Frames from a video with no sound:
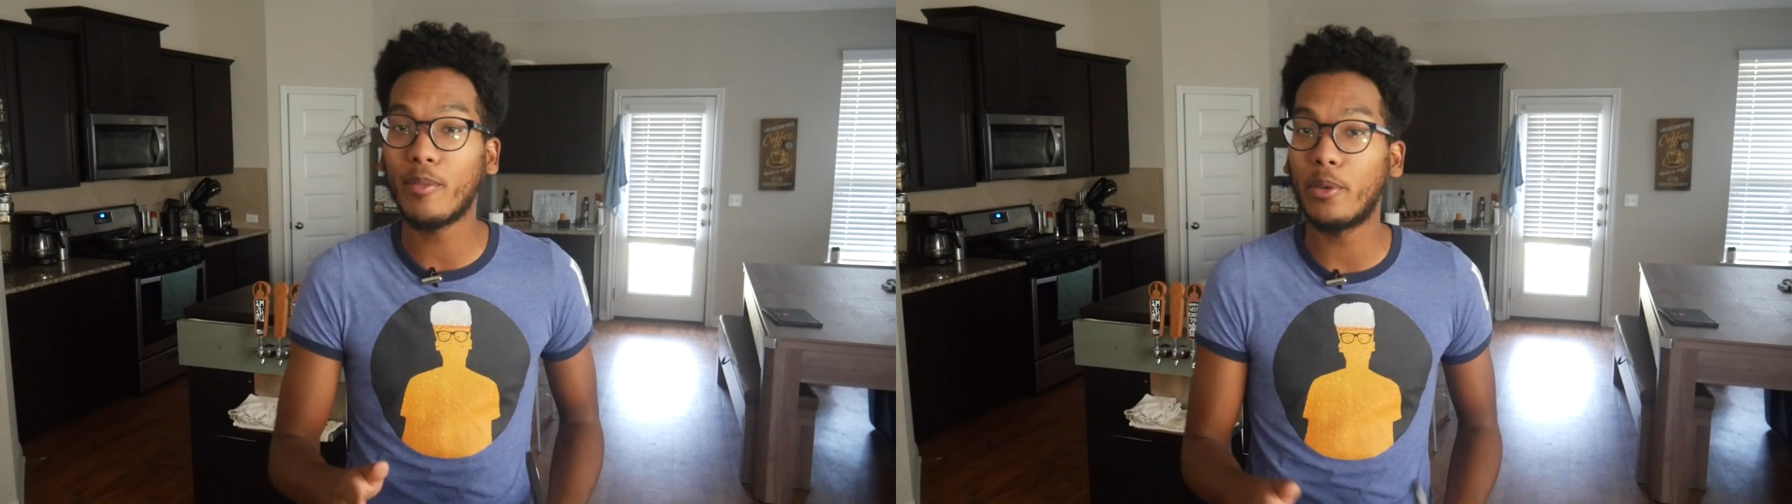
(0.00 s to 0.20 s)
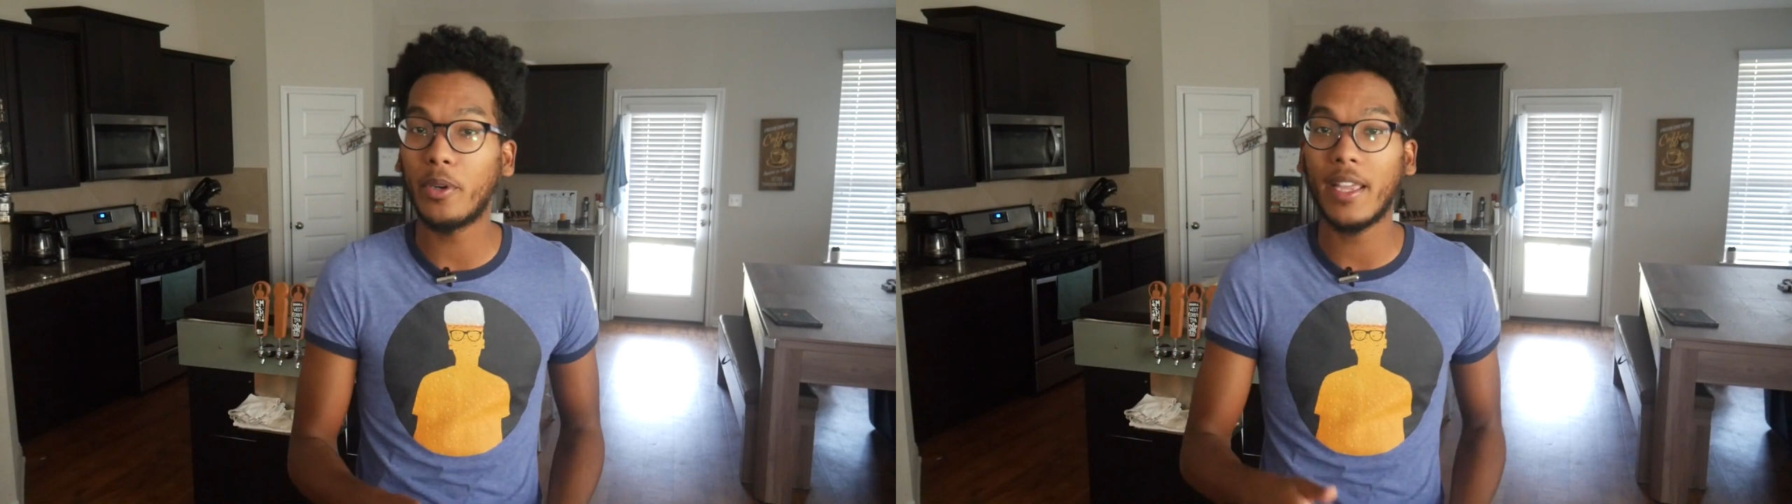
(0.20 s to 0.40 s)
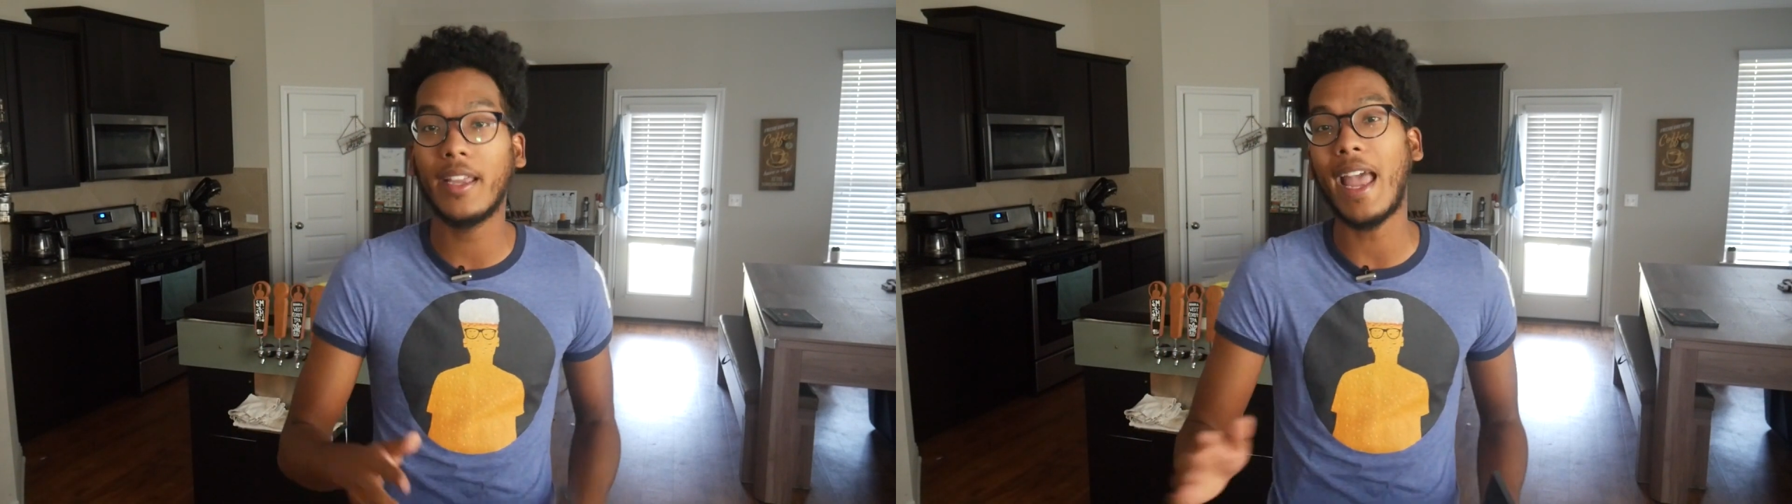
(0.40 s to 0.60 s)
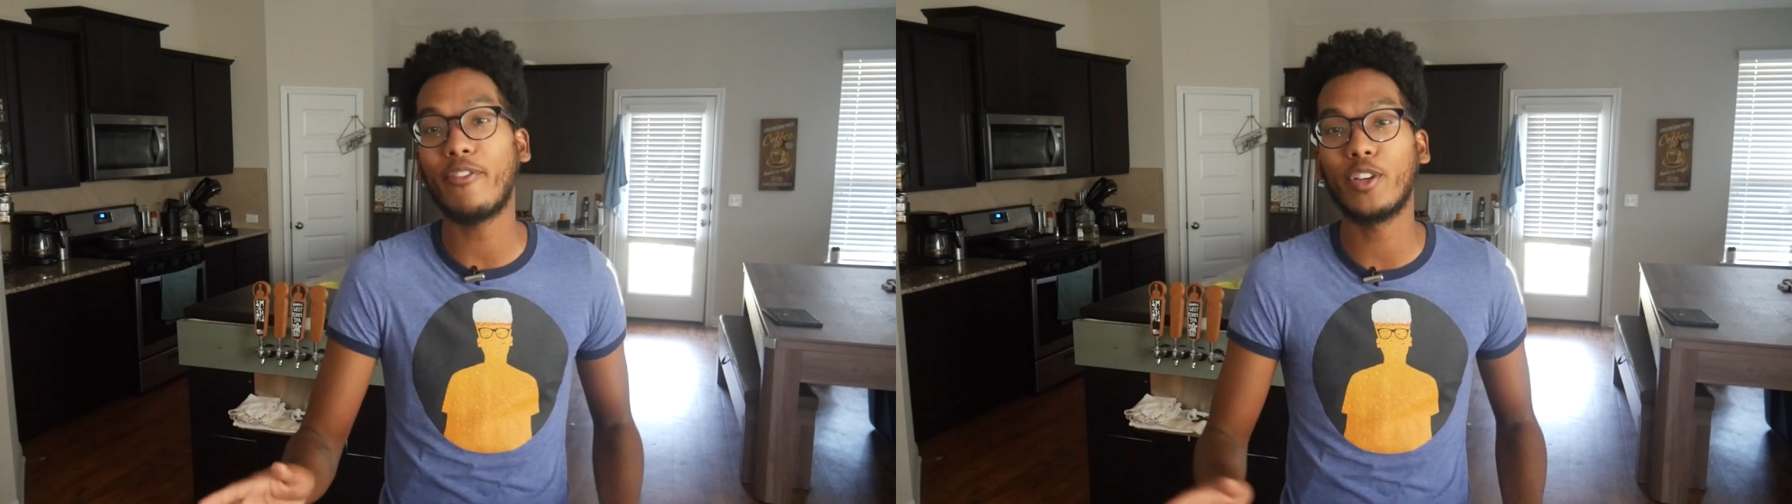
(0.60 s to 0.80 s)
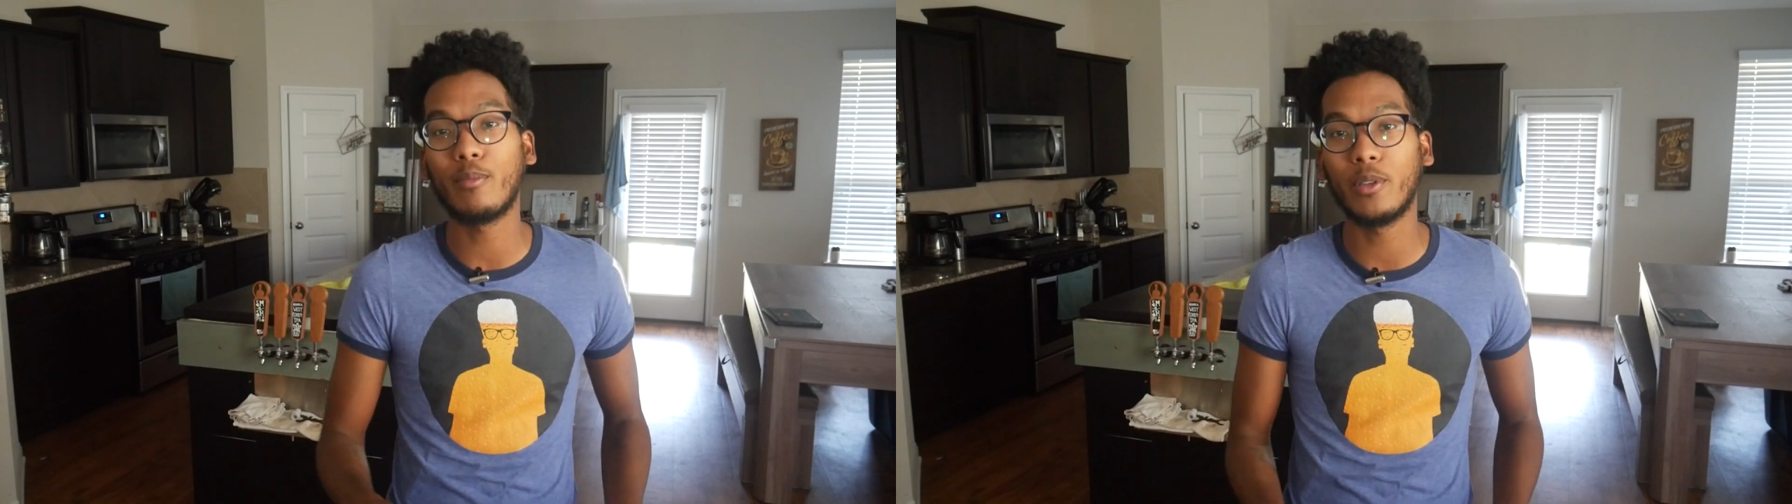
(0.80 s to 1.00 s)
your brew day,
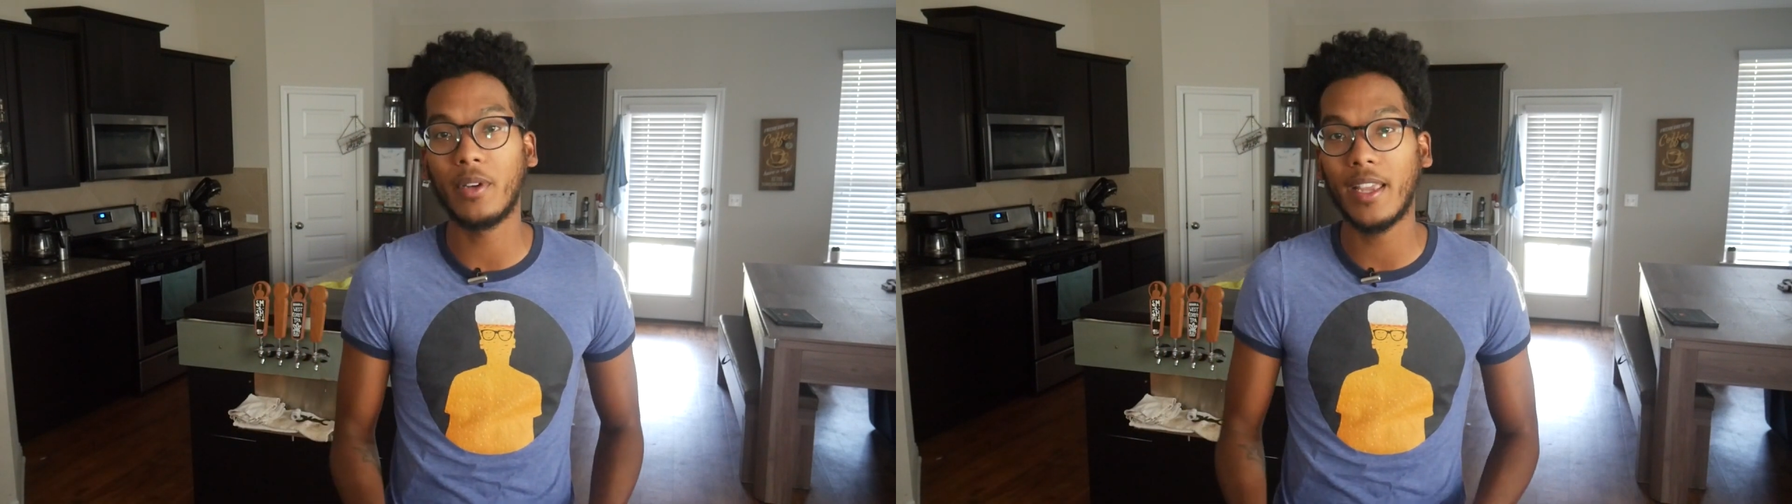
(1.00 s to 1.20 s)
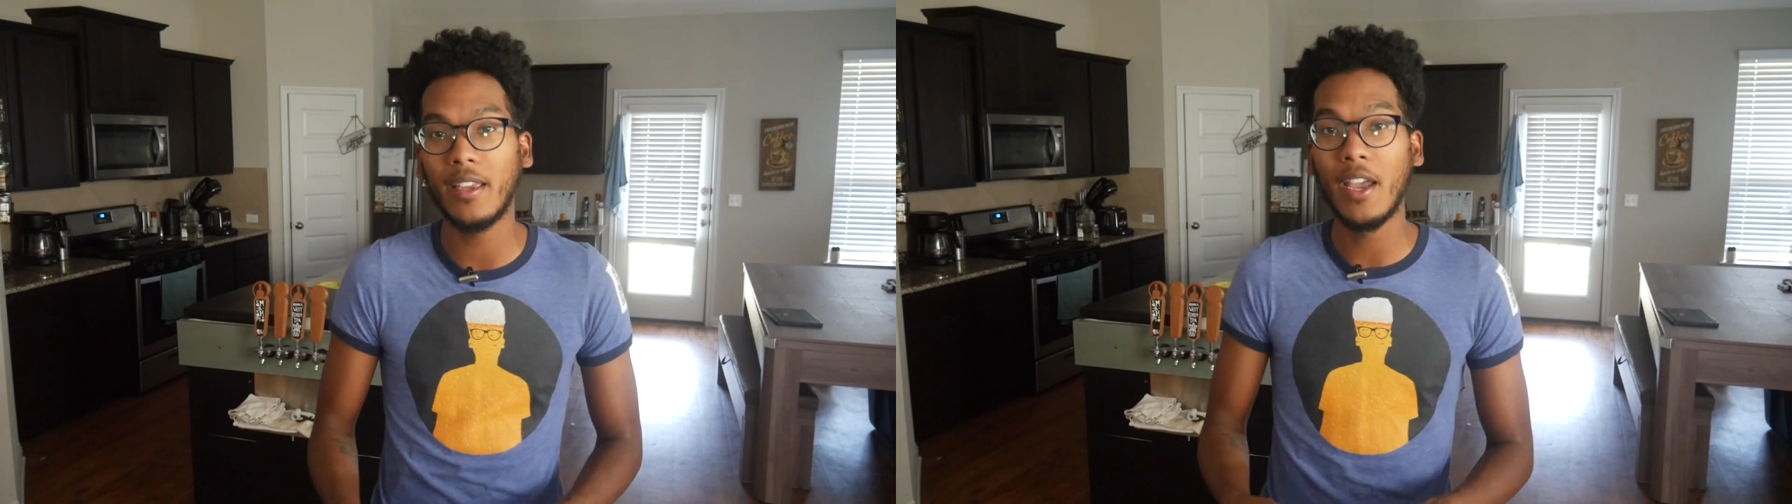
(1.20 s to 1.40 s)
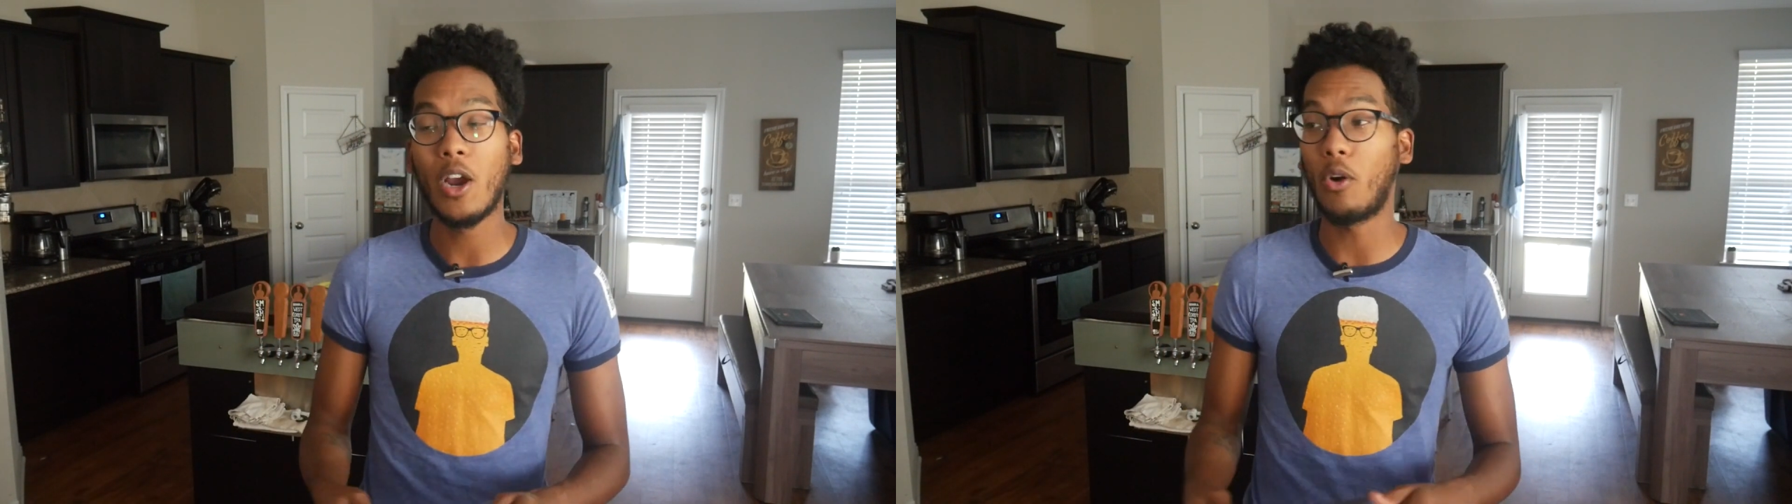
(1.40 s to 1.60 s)
after your brew day,